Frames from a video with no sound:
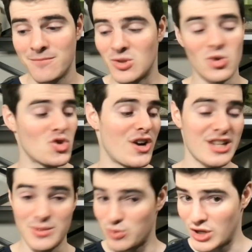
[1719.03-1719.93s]
Don't try to
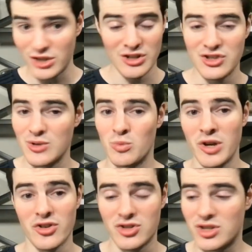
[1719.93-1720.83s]
sprinkle in some
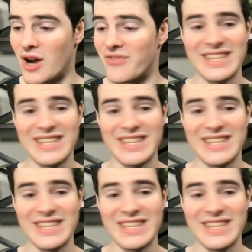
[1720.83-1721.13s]
weird stuff.